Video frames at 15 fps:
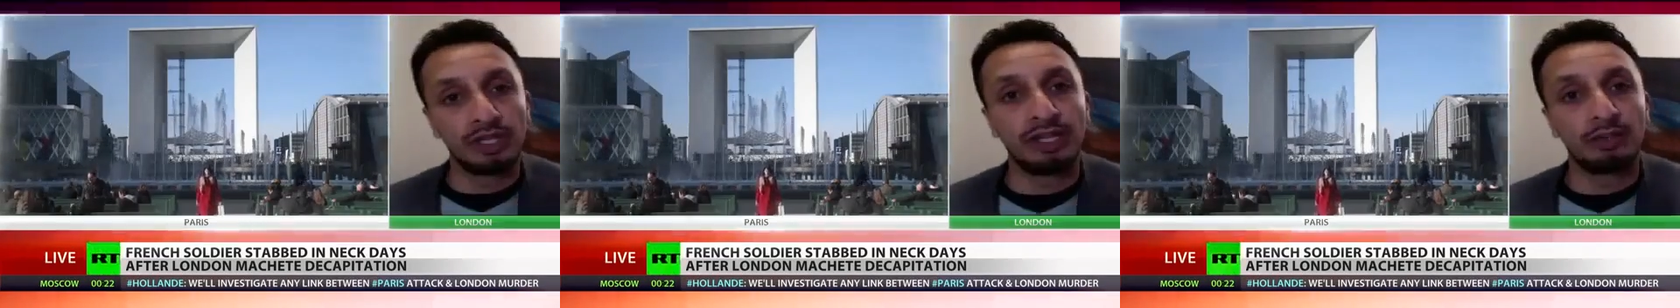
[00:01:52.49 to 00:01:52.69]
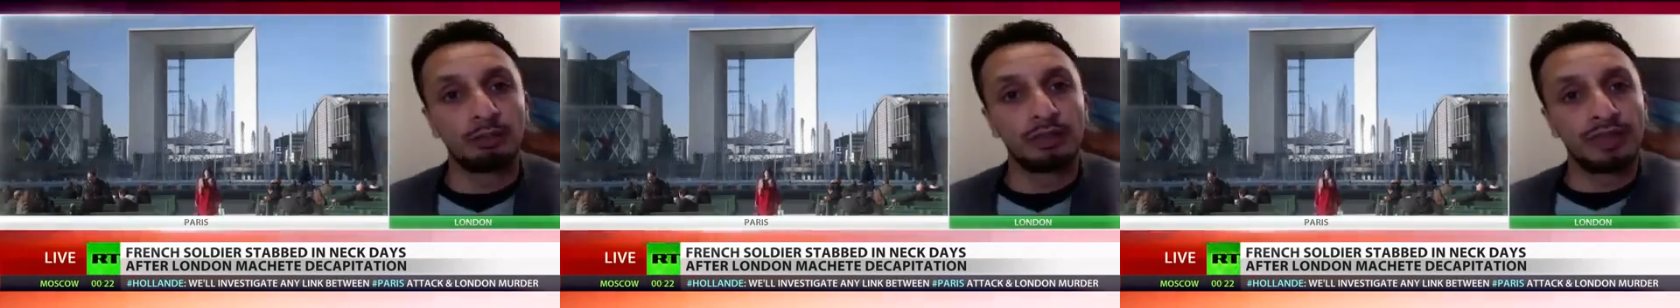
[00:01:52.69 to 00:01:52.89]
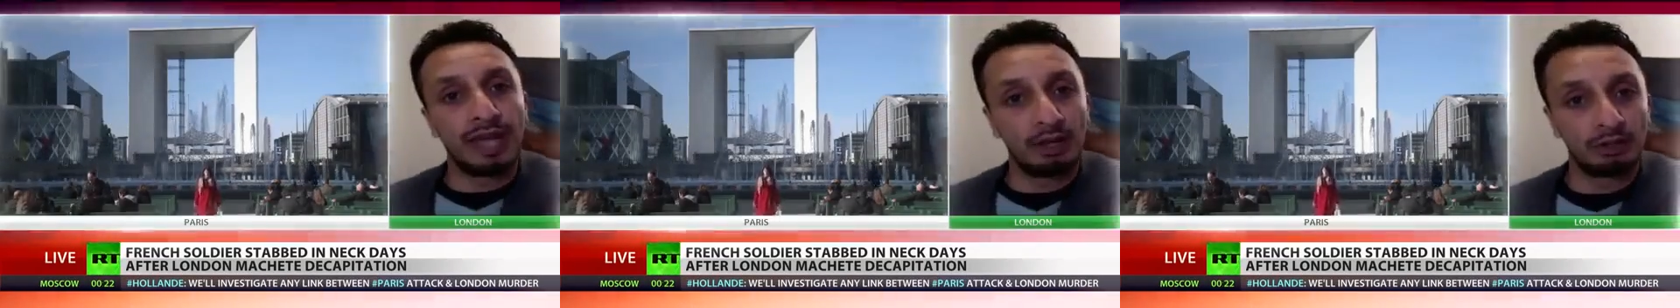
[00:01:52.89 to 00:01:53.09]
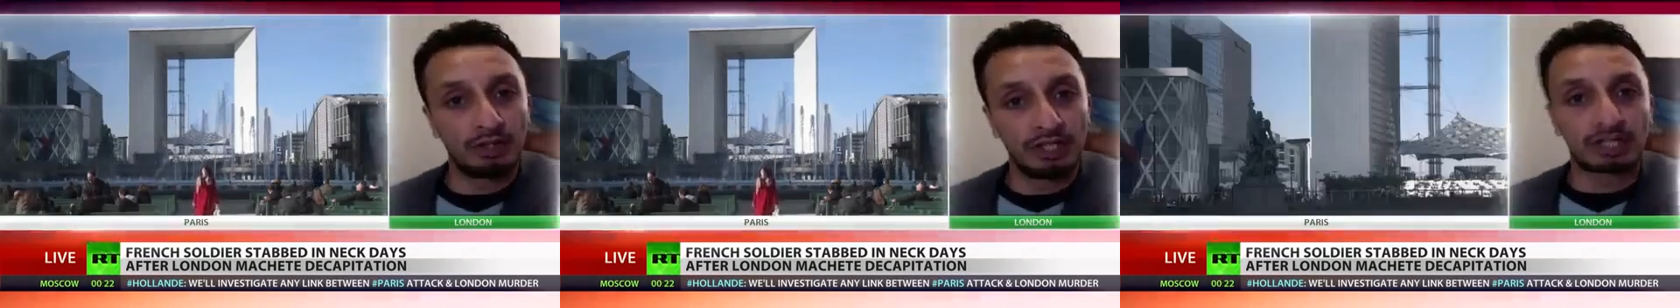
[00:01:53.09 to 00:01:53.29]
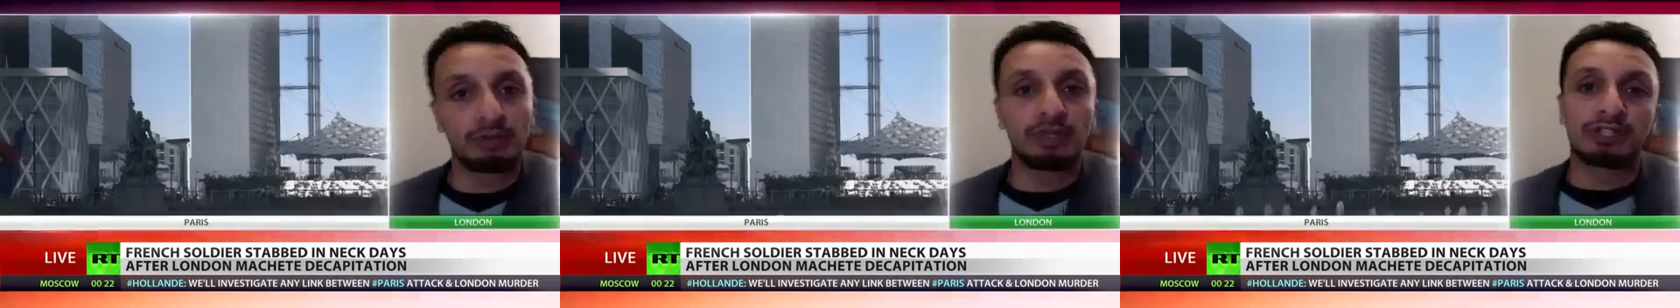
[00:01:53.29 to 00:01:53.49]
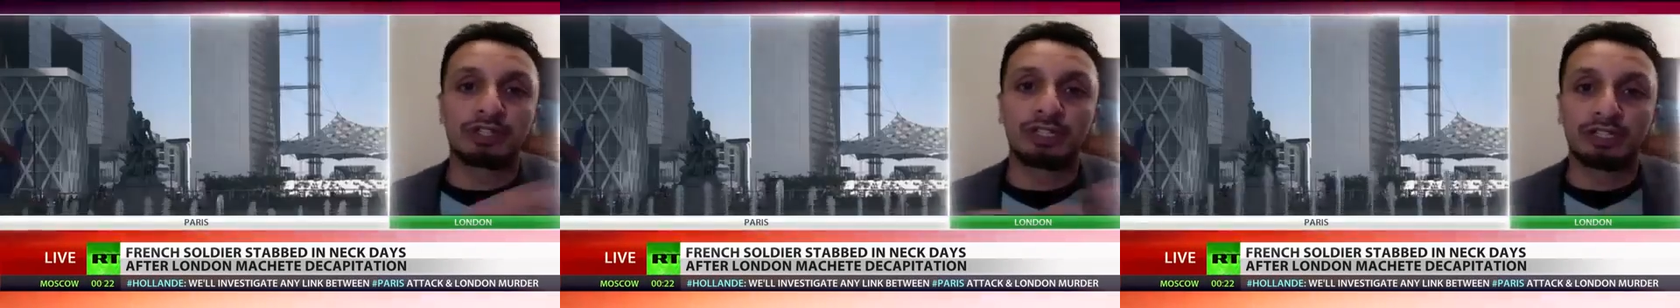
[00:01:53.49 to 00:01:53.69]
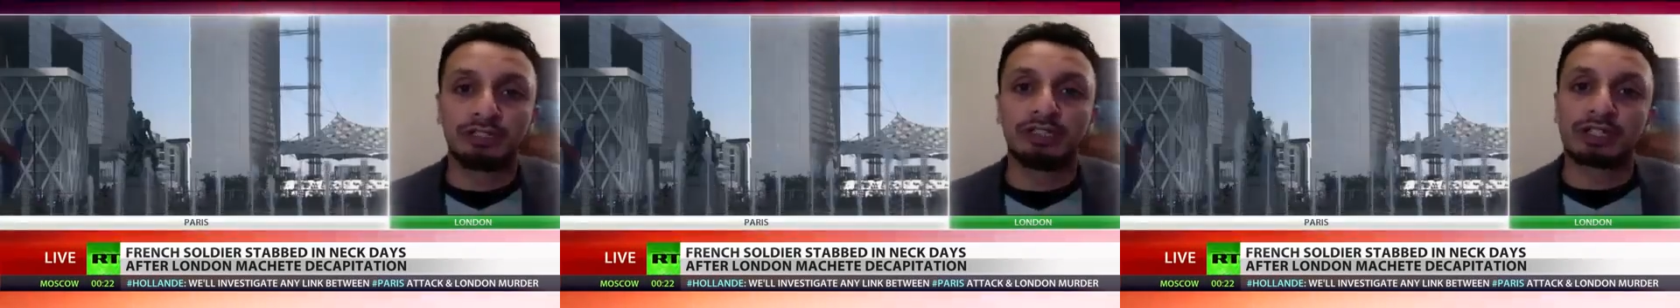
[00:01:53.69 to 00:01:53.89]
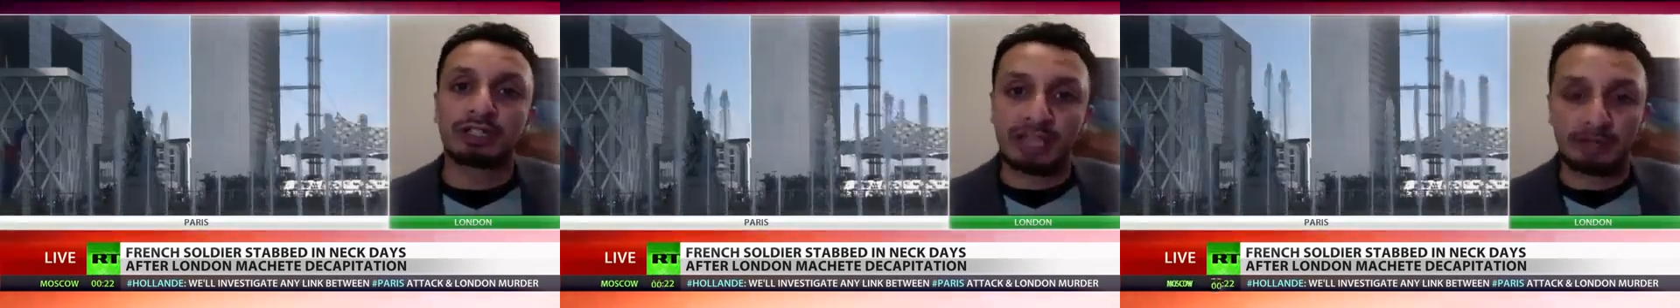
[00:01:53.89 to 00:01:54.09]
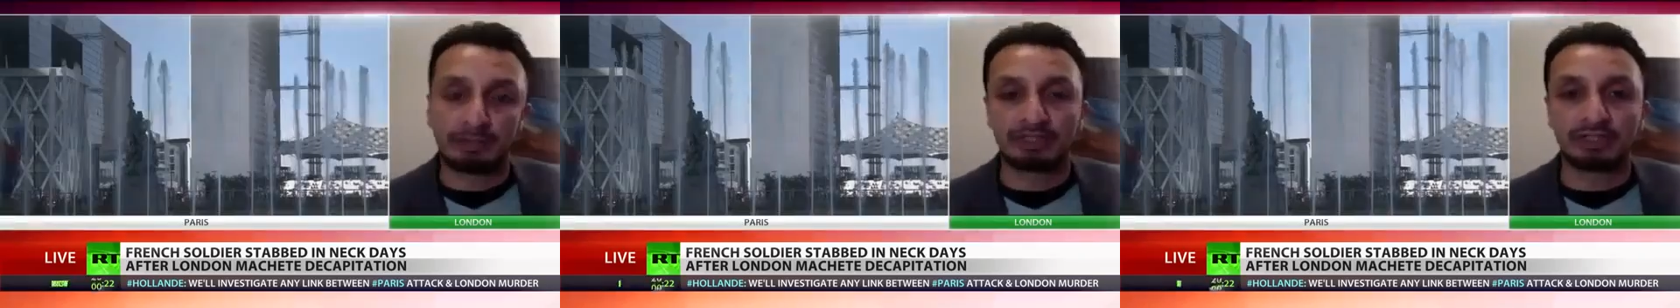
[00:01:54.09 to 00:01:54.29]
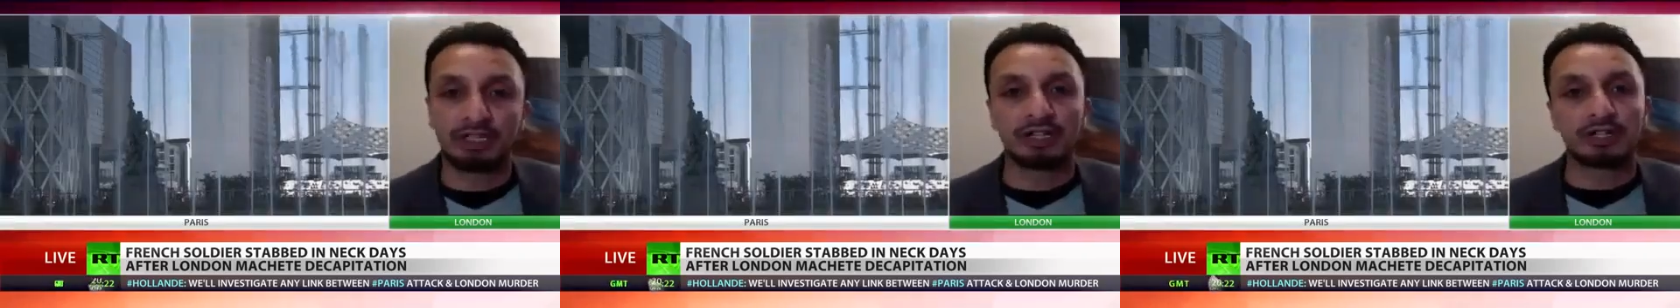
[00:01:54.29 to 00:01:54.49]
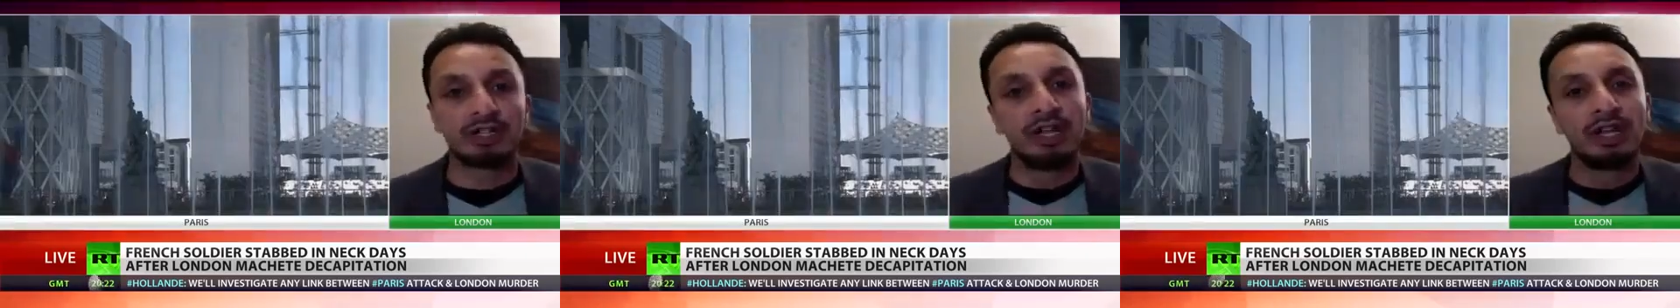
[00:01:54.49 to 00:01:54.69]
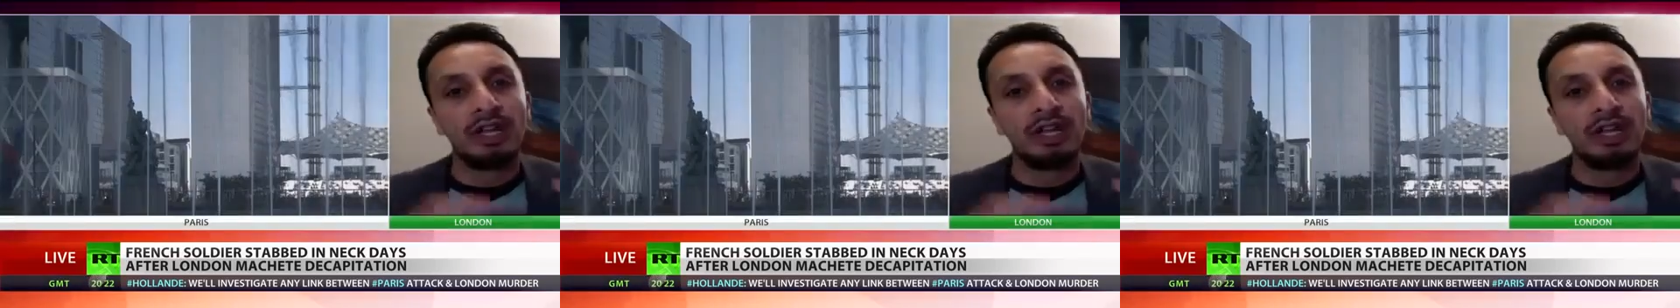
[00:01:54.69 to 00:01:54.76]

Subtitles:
in with the Algerians to conduct sabotage.